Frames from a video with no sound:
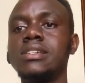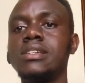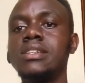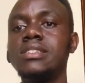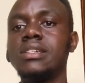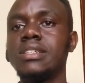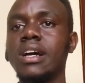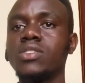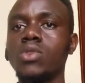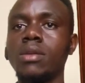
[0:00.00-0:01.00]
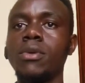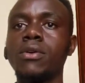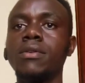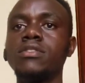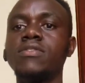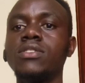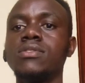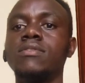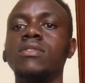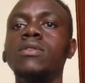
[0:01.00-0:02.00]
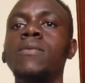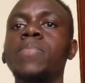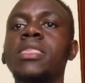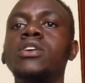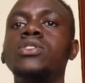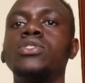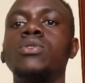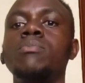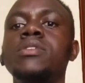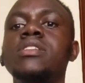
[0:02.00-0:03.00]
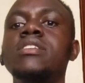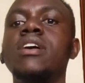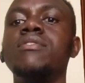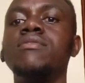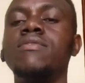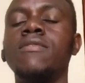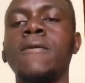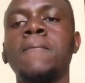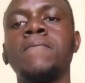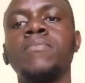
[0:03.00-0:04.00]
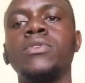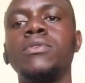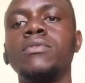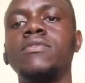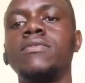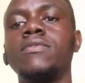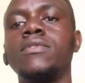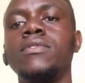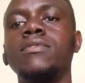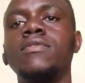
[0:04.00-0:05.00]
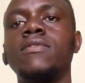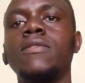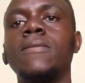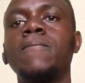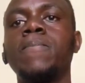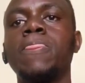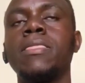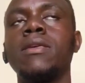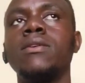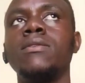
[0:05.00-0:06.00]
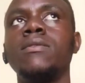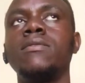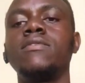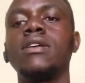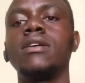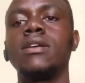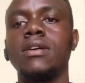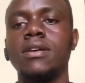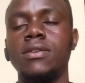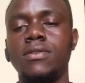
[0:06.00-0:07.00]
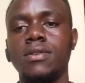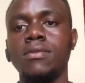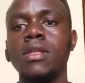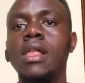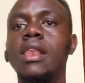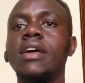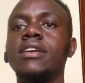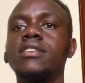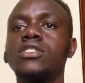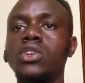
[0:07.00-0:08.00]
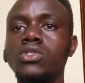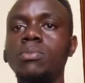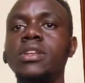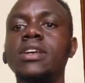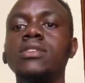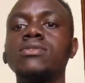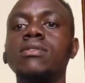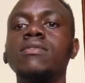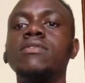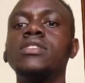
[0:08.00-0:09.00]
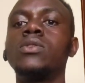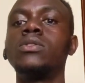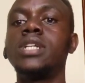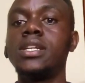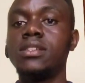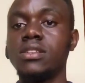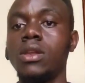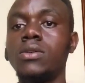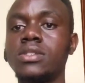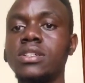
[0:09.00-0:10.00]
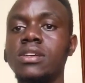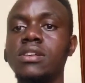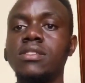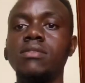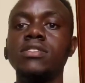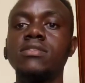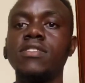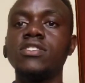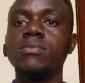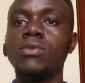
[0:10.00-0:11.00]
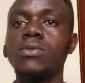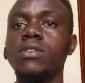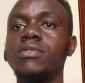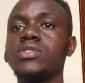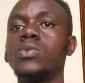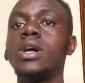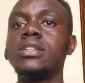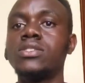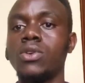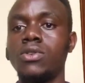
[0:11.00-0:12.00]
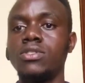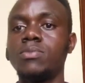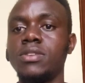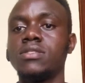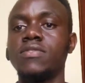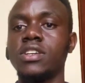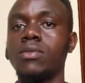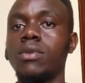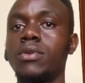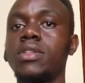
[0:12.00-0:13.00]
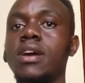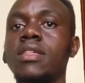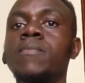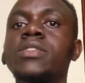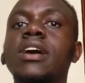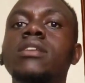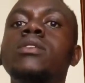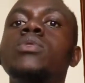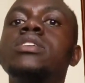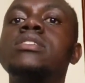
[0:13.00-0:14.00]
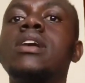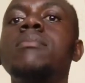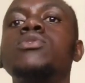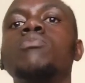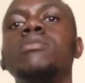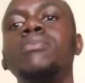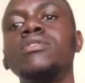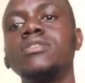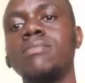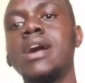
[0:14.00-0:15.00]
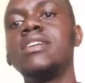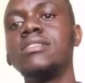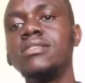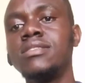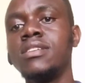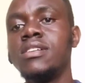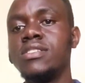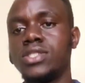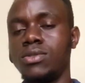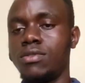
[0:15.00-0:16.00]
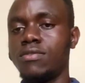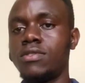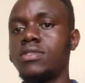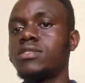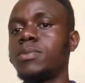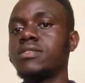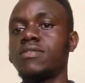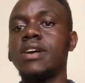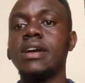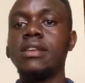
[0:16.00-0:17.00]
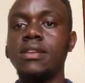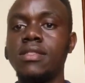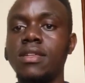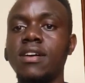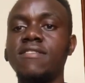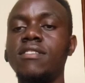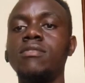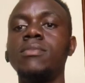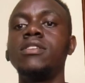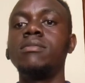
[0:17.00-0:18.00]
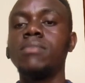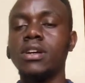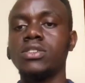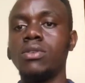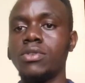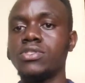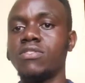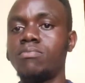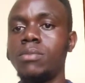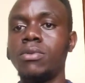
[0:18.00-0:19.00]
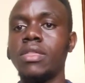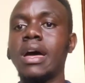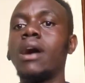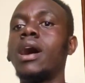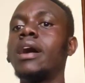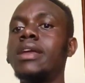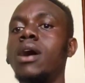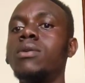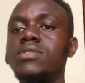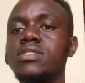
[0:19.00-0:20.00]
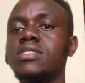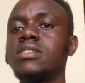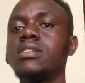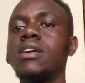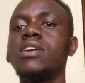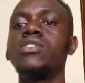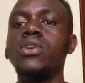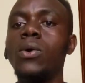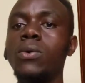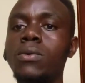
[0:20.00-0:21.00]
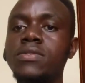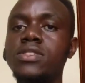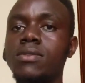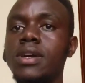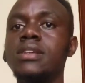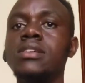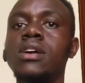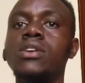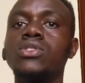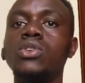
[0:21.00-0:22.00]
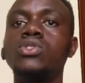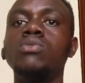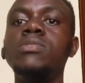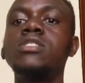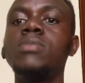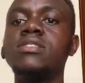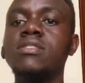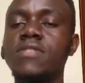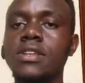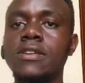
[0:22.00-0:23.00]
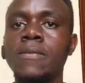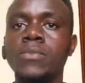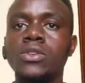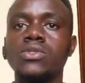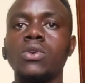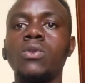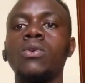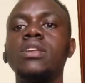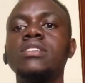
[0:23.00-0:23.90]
isn't actually, because first of all, social media, you've you've you've I don't know, like social media itself, it contains a lot. There is Facebook, there is what, so you're not specific in one or the other. And then when it comes to people's minds, still you've not specified. There are very many categories of people. There are adults, youth, you get. So you should be specific. So you